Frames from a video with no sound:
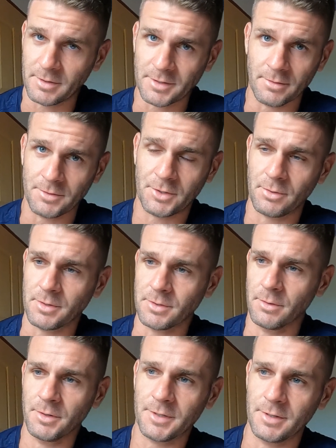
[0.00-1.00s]
because I was too
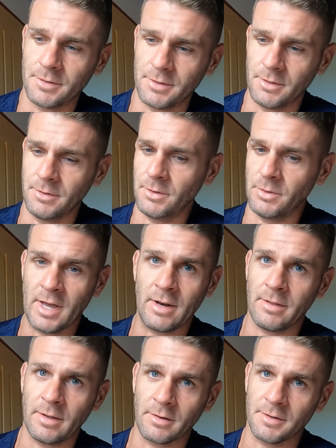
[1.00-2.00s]
exhausted to do
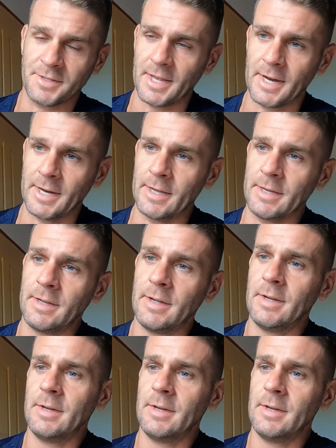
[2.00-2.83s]
anything on Saturday.